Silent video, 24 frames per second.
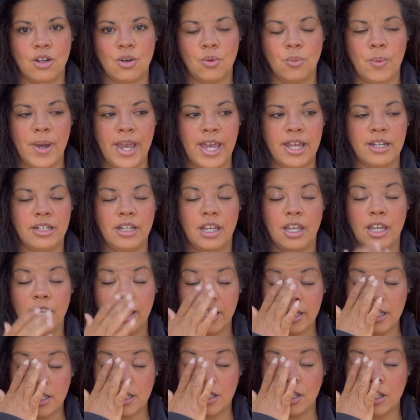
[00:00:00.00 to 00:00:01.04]
When
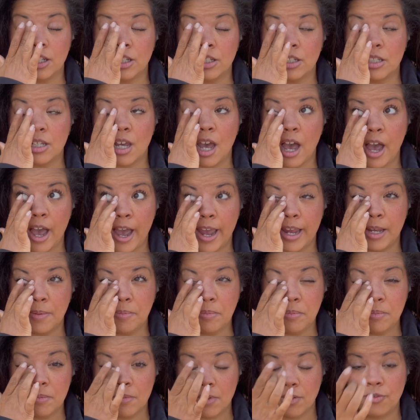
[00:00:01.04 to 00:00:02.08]
it's time
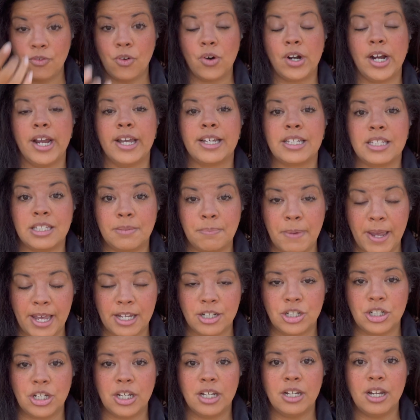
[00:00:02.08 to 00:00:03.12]
for
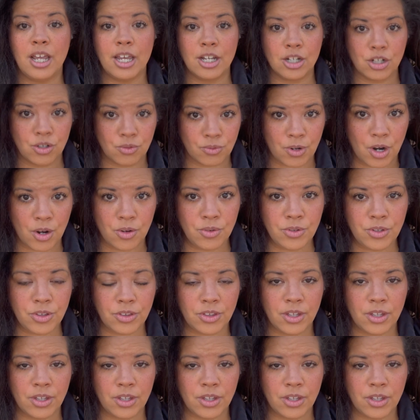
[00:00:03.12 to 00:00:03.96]
expansion and growth,